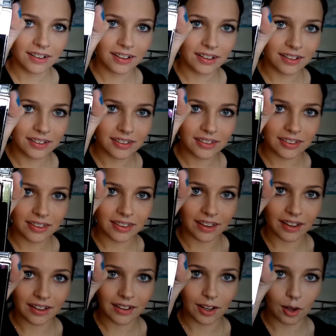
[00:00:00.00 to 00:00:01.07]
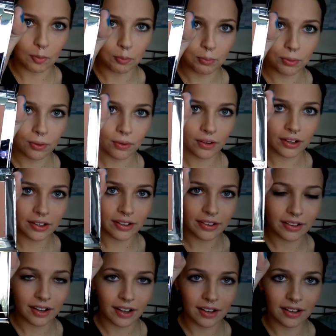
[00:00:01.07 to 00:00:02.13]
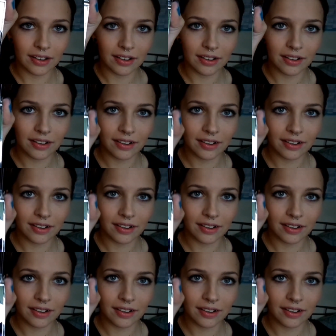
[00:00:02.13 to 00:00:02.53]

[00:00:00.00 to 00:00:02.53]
Isn't that a pretty colour?